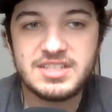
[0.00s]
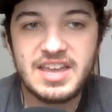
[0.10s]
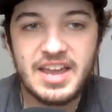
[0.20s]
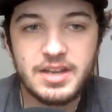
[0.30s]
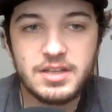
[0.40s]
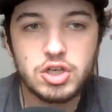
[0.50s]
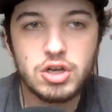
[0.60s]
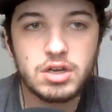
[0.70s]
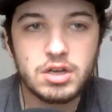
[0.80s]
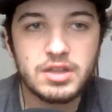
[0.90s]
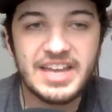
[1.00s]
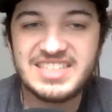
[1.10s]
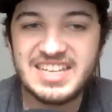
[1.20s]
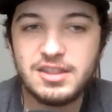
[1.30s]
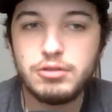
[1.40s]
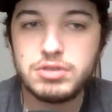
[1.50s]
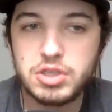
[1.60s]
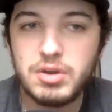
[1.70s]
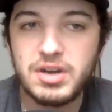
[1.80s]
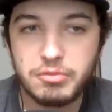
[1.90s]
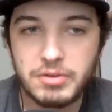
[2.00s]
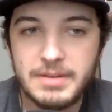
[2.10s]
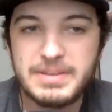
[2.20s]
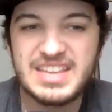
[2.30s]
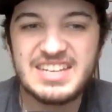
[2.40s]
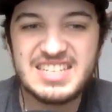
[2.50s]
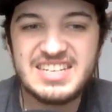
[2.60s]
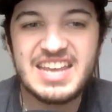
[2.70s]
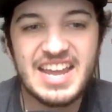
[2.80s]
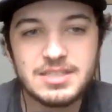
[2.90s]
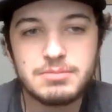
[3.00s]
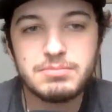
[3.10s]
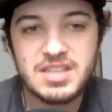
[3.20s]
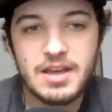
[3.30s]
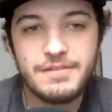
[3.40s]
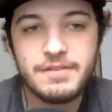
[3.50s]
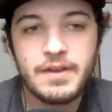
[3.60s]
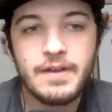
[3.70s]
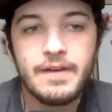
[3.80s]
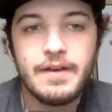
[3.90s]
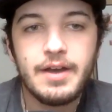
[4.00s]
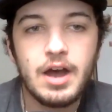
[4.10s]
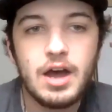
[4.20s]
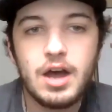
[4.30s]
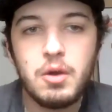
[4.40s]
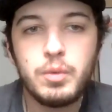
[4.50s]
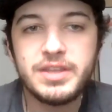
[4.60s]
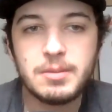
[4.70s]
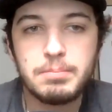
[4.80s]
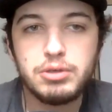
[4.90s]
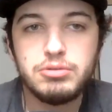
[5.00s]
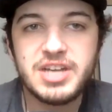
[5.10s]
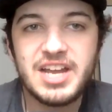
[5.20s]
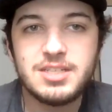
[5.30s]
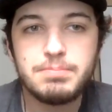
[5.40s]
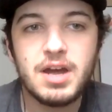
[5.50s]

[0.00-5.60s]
They took they did lose two out of three, but they did gain some stuff uh, with the Blue Jays.